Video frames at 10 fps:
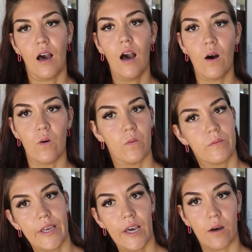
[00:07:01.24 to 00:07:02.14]
Oh,
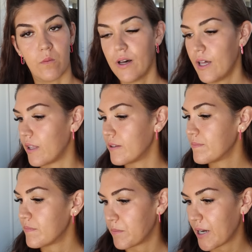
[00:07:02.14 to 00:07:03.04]
yeah, well,
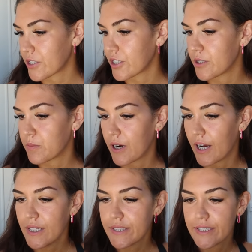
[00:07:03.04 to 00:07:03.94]
I'm actually
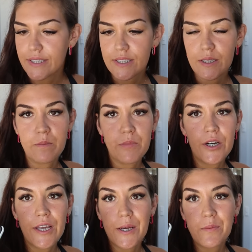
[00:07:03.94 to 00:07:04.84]
surprised. It says I'm
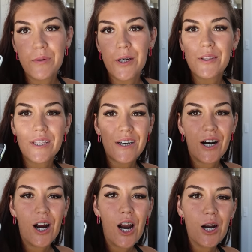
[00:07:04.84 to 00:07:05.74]
burning both
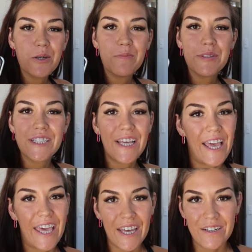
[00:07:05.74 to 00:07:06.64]
carbs
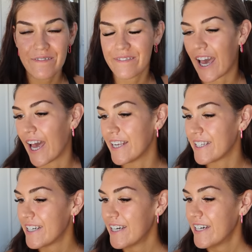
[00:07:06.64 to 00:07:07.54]
and fat.
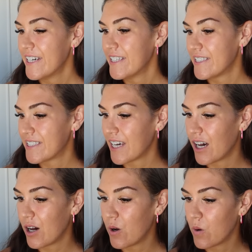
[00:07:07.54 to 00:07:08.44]

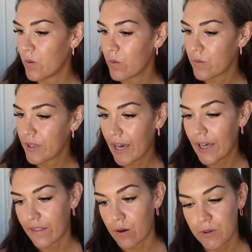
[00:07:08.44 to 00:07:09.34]
So
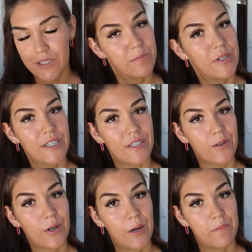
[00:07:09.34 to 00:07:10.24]
yeah, that was a pretty
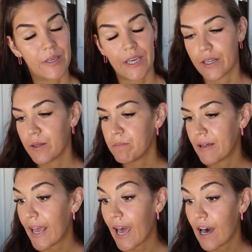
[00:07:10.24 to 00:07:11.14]
low carb meal,
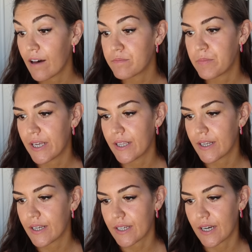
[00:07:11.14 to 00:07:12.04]
but I have
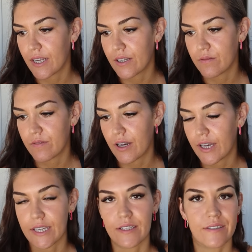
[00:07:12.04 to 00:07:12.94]
been kind of,
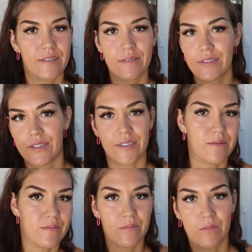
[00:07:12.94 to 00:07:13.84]
I guess, just
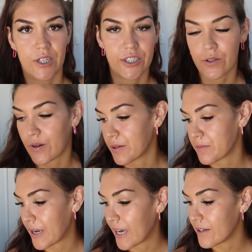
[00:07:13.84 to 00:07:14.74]
rushing around
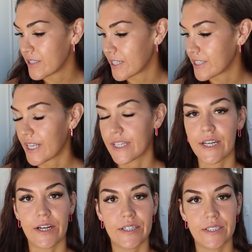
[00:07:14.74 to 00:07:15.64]
to my house. I just had to
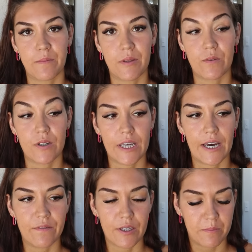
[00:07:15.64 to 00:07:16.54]
carry something really
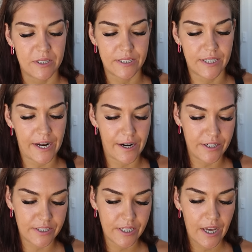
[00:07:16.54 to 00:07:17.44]
heavy up the
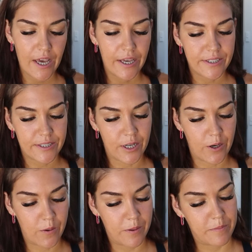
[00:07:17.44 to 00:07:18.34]
stairs.
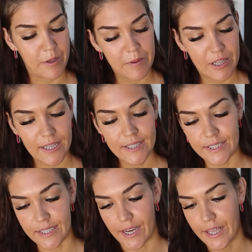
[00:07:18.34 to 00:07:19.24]
So maybe
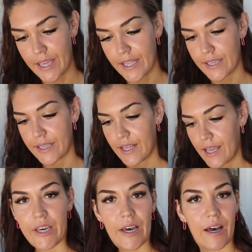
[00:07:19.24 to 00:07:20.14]
that's done it.
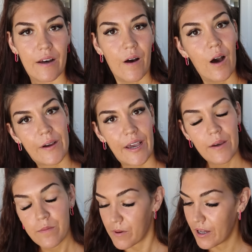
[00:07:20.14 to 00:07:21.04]
Yeah,
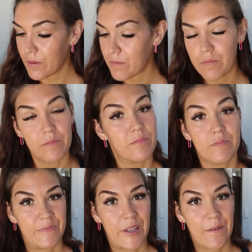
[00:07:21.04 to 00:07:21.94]
okay, well,
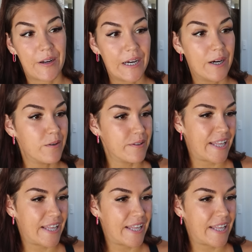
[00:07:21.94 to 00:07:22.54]
there we go.